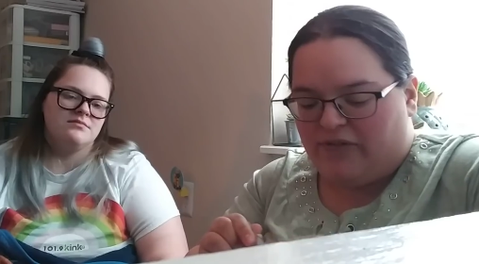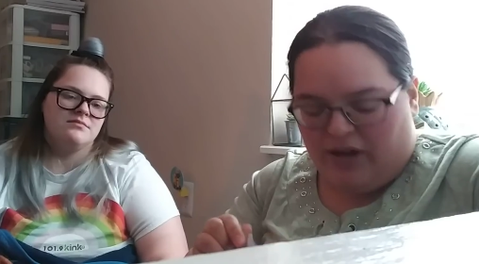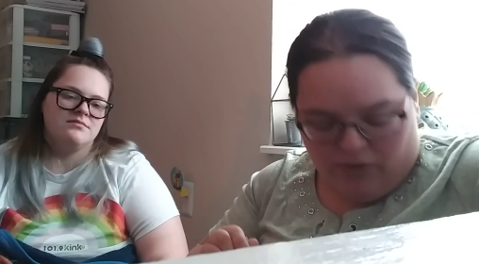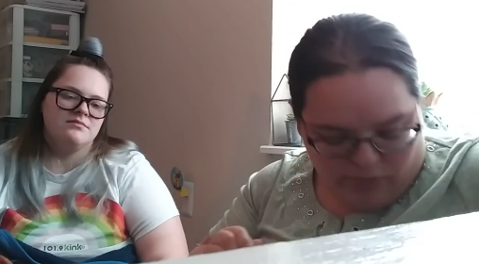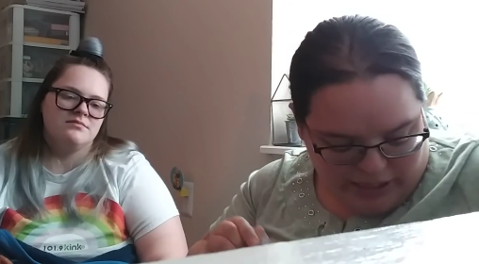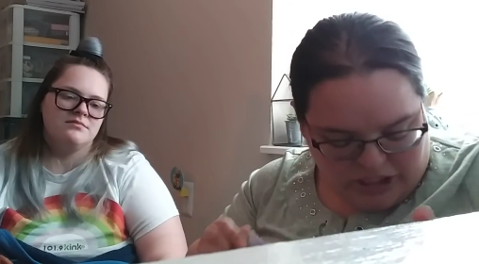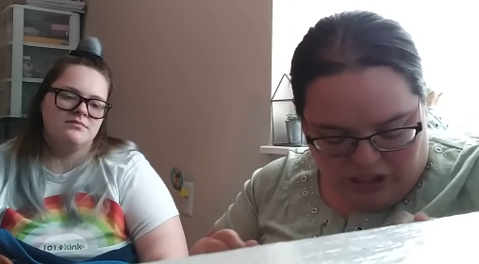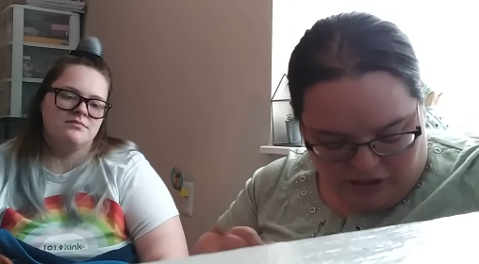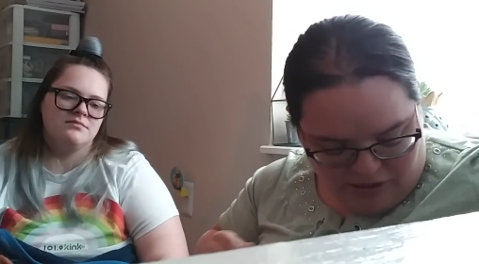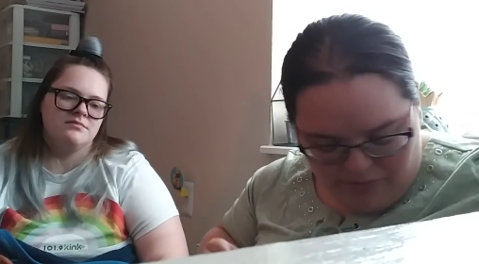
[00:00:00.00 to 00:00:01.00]
Speaker 1: I've had white
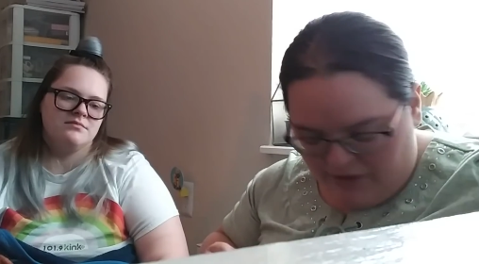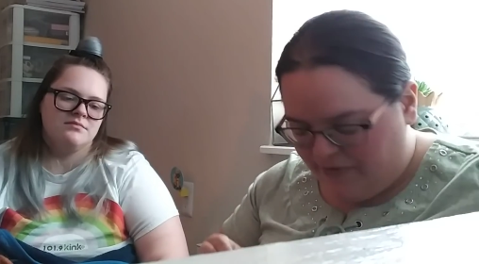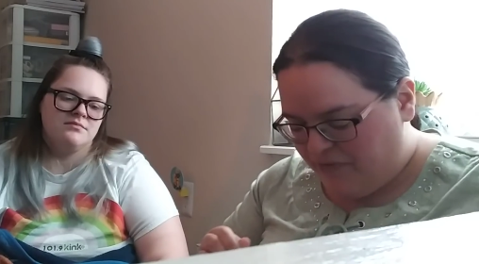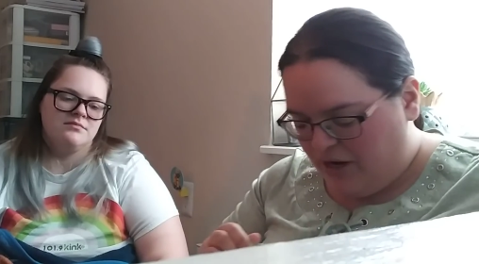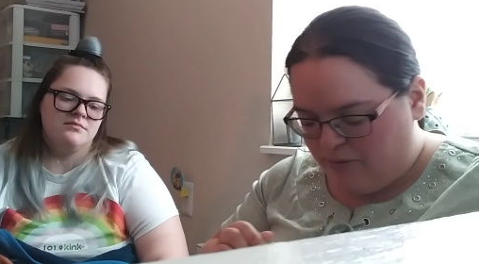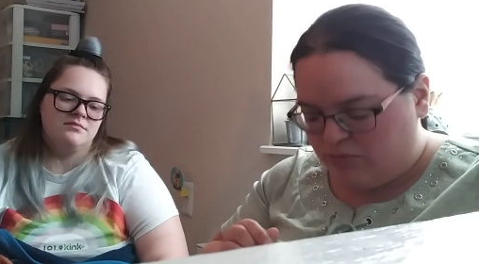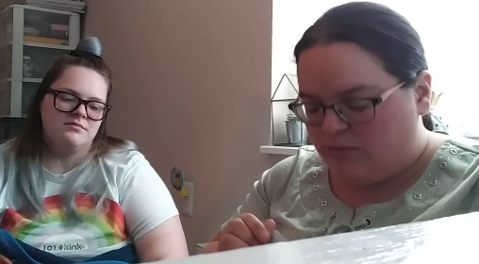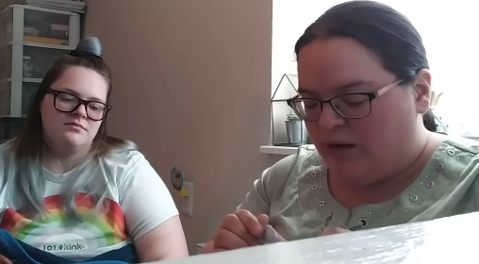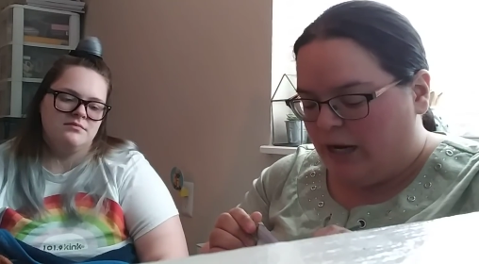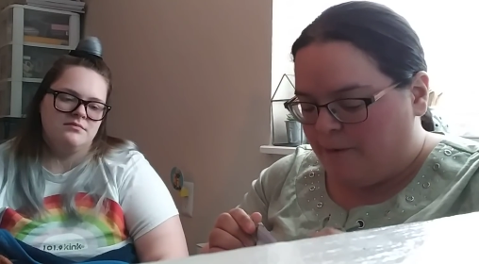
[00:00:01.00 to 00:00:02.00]
chocolate, but I've never had
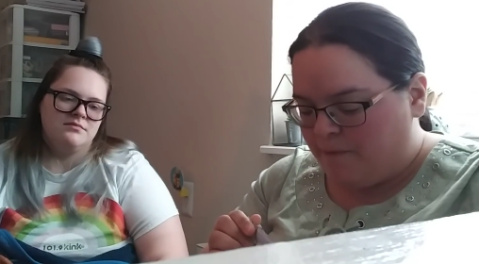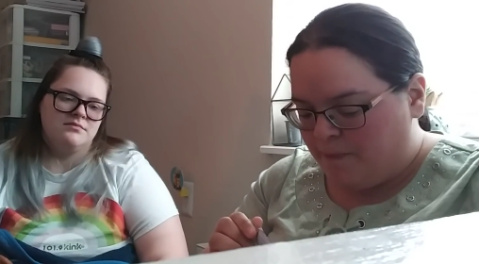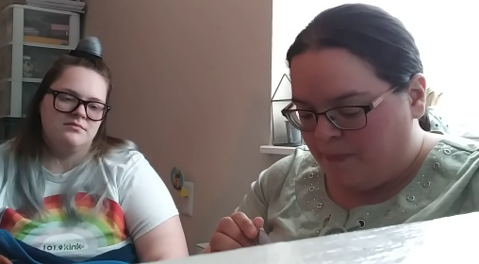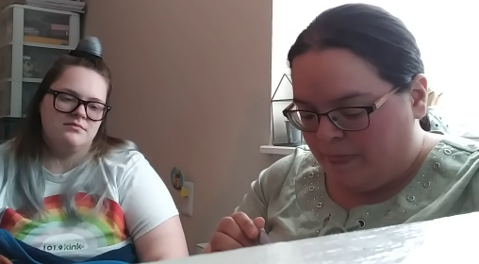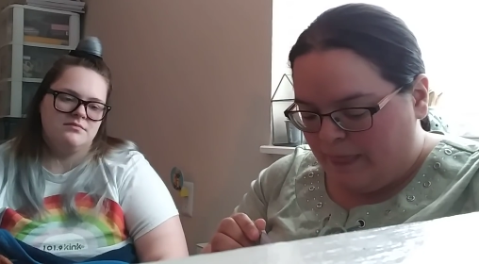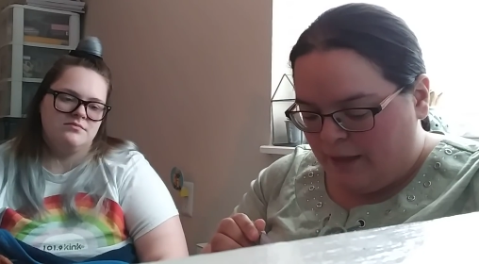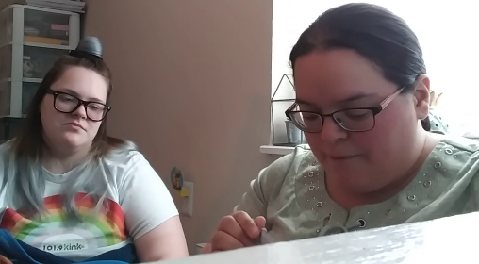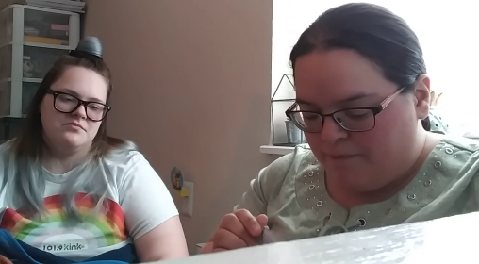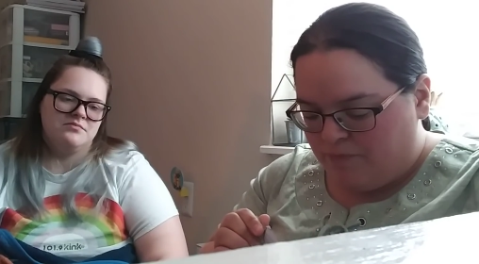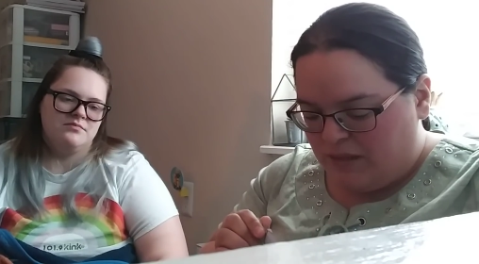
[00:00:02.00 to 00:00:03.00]
blueberry.
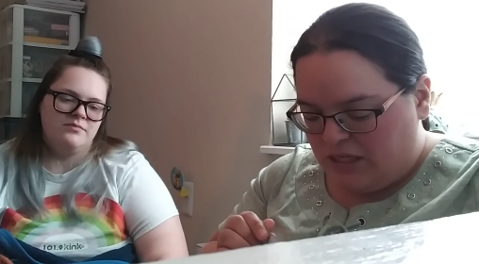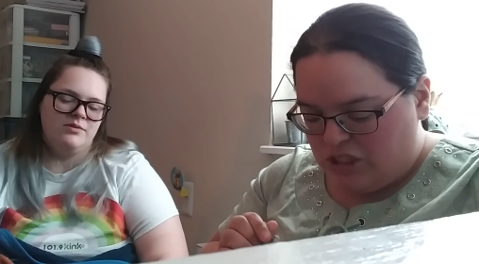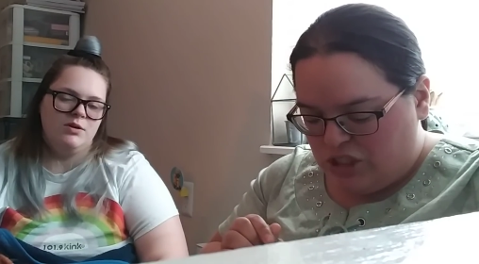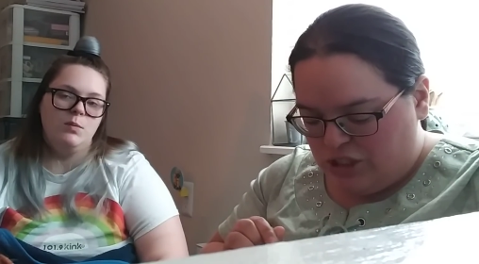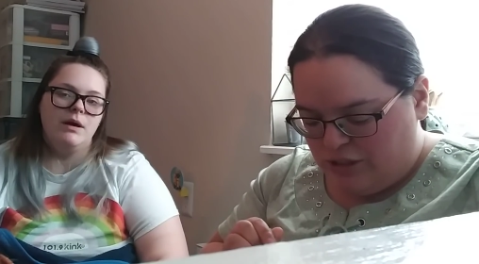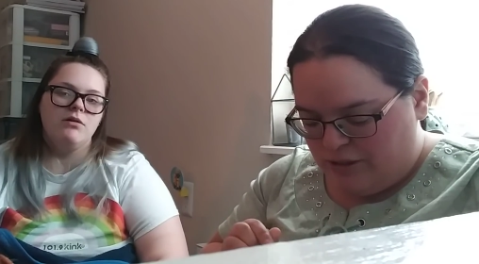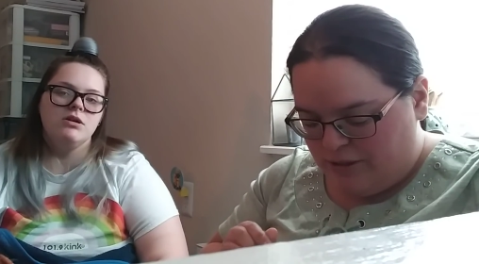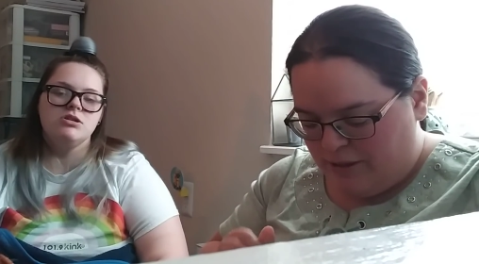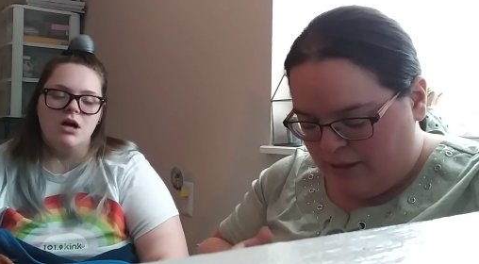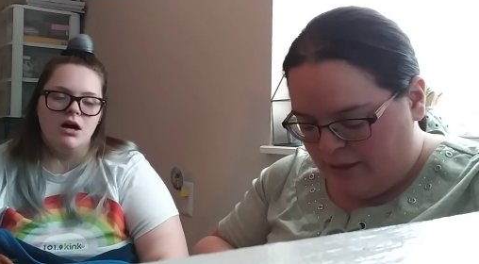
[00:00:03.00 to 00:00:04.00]

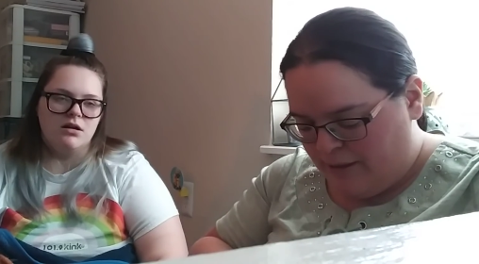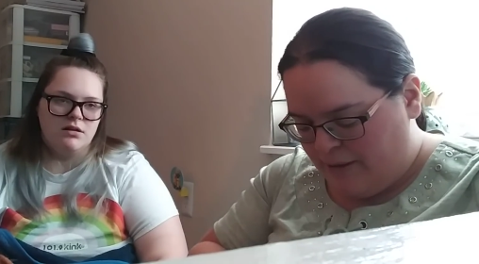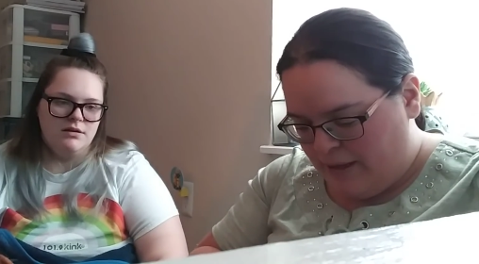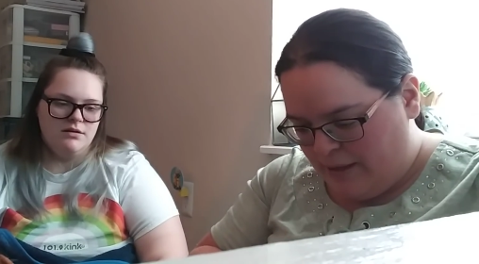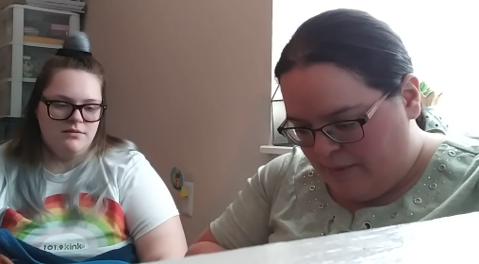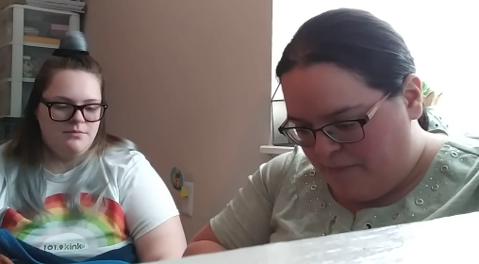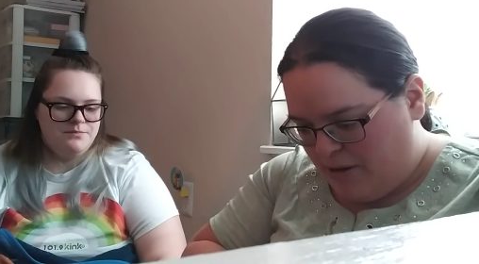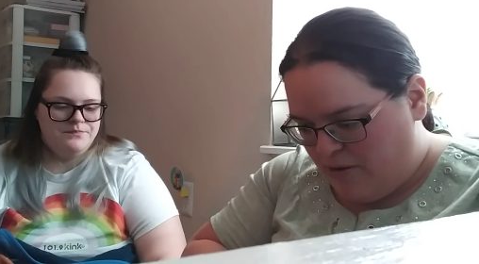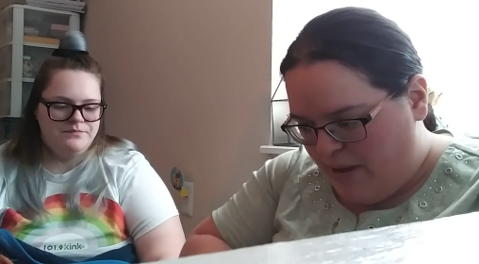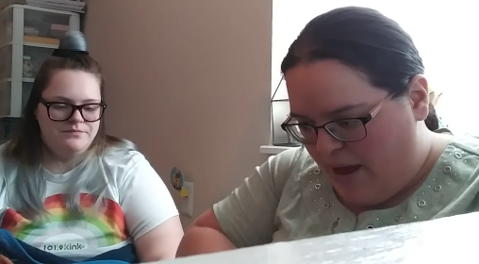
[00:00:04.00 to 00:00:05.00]
Speaker 2: Blueberry chocolate.
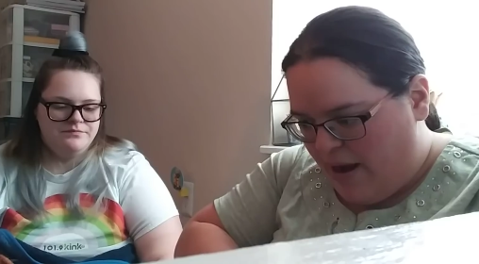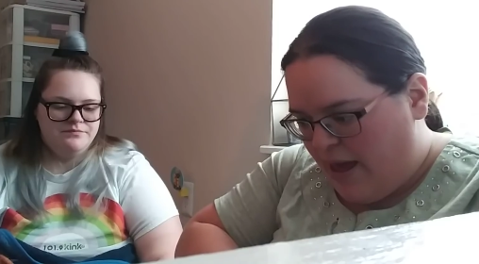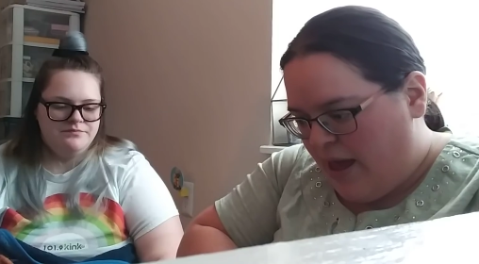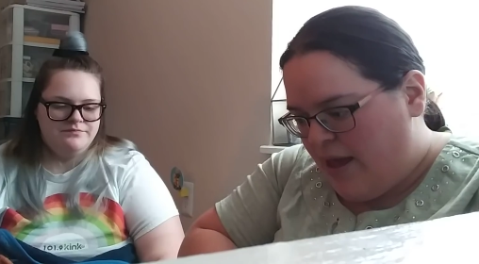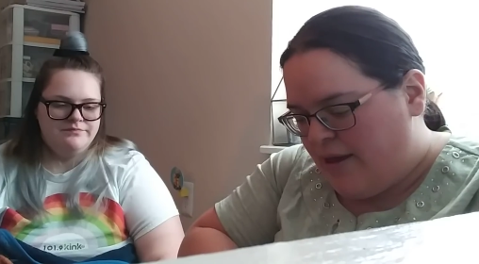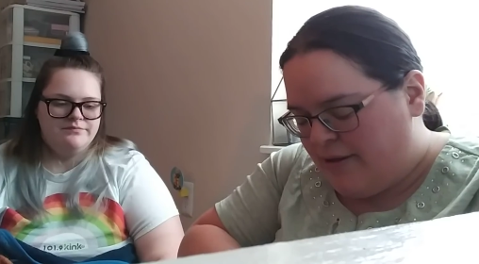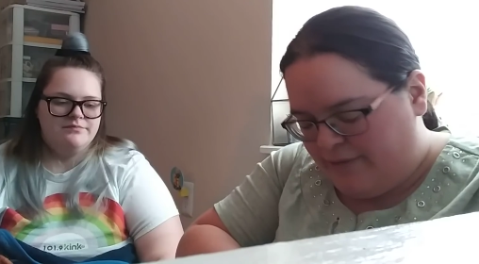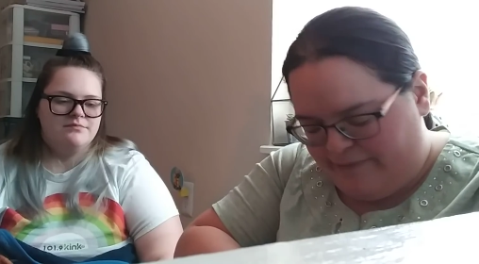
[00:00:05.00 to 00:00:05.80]
Speaker 1: Blueberry.